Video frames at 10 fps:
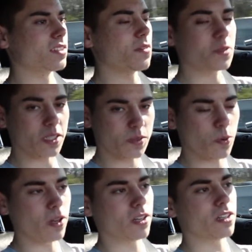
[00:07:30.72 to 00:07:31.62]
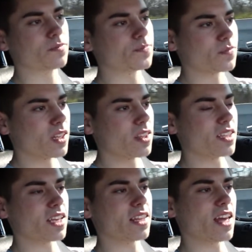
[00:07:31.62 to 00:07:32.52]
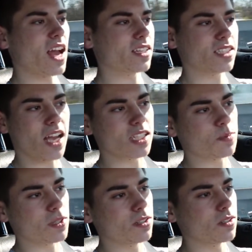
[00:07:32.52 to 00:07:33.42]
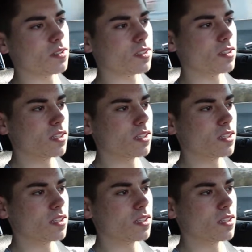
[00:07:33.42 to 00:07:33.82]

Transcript: definitely a spoiler, things like that, side splitters,